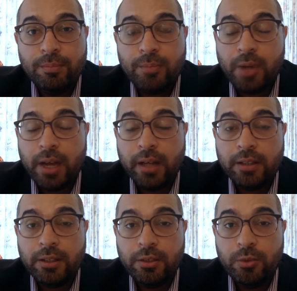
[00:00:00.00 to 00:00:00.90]
Prior
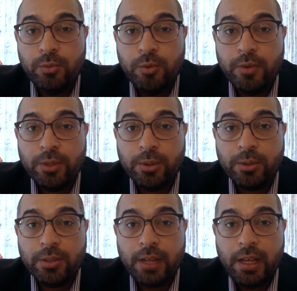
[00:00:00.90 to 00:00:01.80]
to moving to
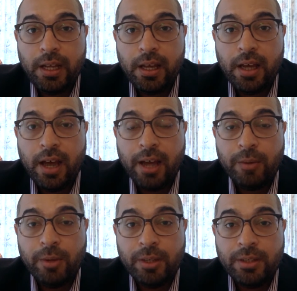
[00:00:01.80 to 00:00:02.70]
Australia, I
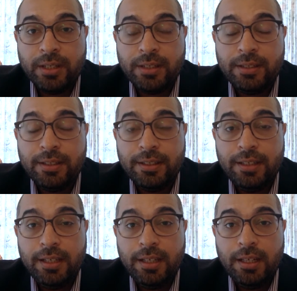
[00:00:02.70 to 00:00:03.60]
was assistant
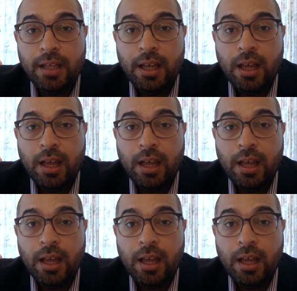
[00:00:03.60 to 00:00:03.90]
dean